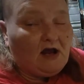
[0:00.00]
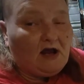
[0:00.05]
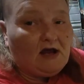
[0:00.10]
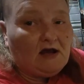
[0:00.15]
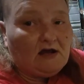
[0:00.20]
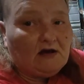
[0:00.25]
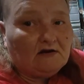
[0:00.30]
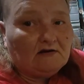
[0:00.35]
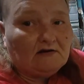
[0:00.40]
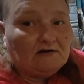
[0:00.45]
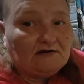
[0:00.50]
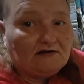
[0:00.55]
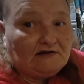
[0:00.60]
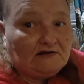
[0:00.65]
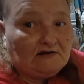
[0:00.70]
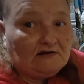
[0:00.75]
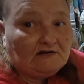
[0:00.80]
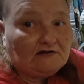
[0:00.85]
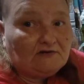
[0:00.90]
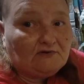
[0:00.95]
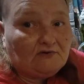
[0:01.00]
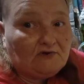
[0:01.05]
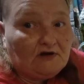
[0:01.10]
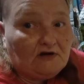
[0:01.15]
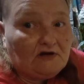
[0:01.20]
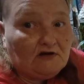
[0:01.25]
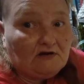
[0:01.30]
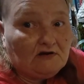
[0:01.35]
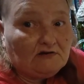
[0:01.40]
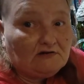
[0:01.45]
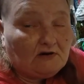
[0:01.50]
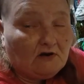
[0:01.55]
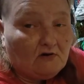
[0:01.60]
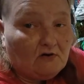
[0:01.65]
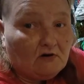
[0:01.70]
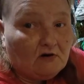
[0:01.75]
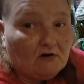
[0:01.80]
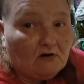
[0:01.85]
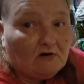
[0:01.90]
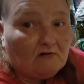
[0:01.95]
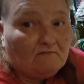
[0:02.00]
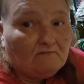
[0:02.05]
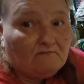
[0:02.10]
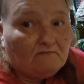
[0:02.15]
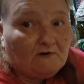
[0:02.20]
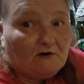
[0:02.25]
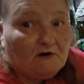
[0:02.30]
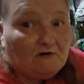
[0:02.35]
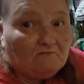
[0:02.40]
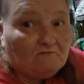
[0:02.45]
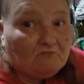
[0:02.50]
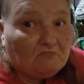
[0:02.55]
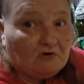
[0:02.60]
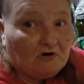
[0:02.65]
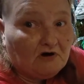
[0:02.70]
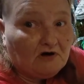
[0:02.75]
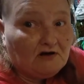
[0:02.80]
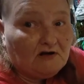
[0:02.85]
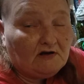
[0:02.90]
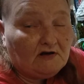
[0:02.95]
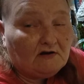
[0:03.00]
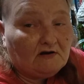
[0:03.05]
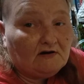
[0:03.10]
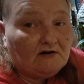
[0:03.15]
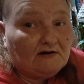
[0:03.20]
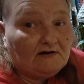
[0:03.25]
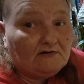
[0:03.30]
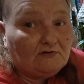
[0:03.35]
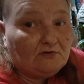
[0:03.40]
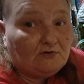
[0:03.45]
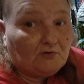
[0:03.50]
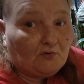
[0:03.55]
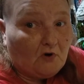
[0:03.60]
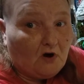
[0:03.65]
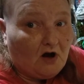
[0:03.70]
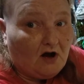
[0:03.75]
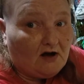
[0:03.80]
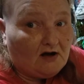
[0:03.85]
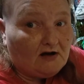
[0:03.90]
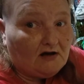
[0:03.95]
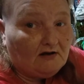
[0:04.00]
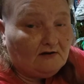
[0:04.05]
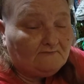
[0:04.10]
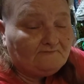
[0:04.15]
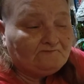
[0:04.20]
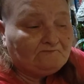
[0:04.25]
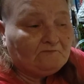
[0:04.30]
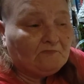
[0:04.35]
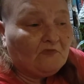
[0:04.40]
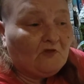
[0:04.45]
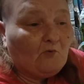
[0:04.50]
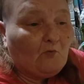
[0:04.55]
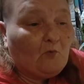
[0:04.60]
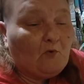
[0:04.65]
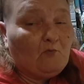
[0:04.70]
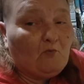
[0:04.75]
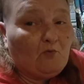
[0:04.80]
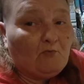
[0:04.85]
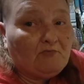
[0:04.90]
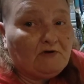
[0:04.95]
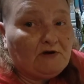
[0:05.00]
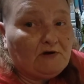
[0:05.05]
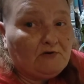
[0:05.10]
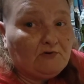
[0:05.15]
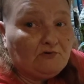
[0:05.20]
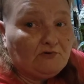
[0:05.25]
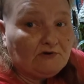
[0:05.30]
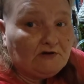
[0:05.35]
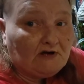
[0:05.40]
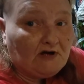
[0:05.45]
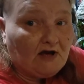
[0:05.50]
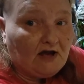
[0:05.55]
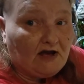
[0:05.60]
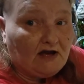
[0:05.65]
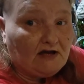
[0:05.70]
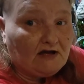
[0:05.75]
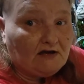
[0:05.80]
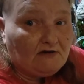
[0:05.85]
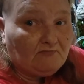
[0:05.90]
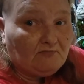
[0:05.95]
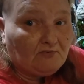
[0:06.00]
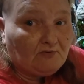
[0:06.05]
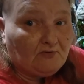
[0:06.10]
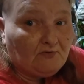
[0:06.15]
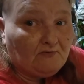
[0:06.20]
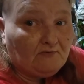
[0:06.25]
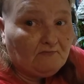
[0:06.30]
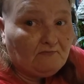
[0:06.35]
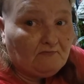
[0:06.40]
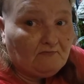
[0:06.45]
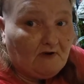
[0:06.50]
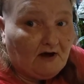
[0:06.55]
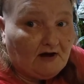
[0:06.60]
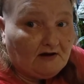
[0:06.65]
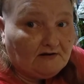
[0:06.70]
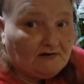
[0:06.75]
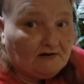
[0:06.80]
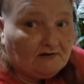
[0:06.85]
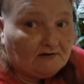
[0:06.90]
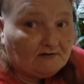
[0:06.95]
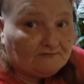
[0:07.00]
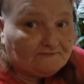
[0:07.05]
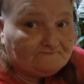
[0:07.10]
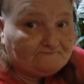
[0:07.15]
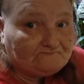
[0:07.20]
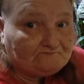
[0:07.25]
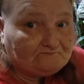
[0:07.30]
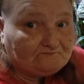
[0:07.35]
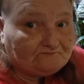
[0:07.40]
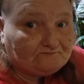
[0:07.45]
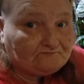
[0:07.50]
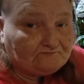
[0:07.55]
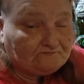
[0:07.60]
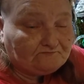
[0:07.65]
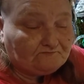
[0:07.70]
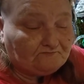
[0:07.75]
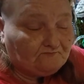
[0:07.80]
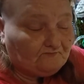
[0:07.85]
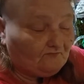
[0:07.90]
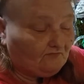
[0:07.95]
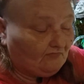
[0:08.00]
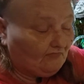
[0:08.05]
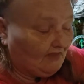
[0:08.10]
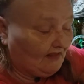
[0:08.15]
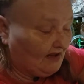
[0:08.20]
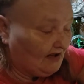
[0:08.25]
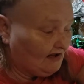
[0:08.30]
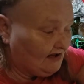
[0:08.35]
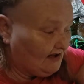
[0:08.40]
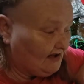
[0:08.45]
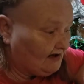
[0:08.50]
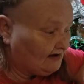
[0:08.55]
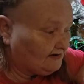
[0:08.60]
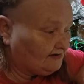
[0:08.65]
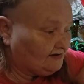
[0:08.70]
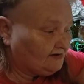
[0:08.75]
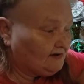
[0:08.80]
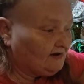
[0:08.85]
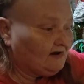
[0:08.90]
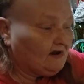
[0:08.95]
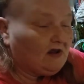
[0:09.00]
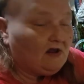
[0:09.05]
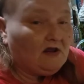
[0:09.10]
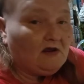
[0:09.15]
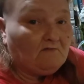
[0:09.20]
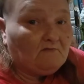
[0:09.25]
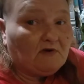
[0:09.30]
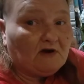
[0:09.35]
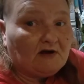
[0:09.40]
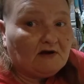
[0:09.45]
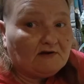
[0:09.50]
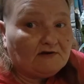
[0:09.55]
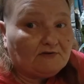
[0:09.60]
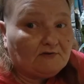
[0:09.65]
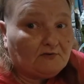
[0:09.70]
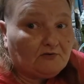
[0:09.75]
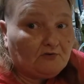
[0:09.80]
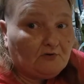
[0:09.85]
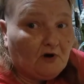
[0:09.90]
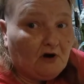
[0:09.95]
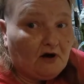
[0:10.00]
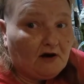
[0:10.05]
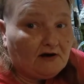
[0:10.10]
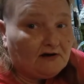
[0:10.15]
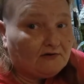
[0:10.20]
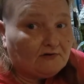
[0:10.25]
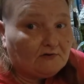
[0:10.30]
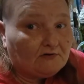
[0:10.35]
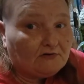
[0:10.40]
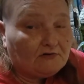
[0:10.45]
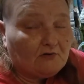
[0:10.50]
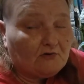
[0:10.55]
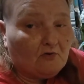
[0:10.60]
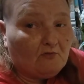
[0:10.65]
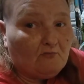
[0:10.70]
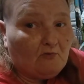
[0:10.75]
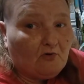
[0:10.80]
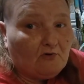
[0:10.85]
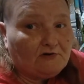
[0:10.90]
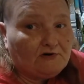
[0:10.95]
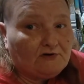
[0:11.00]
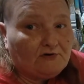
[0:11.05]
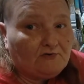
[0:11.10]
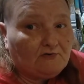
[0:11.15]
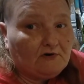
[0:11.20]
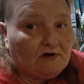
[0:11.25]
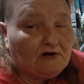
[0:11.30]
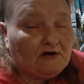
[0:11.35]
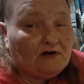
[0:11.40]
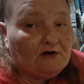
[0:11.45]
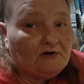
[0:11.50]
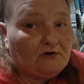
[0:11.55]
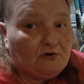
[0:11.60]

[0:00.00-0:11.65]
And since these are completely dry, we will be using 80 proof vodka. Yes, because they're dry. There's no moisture in it.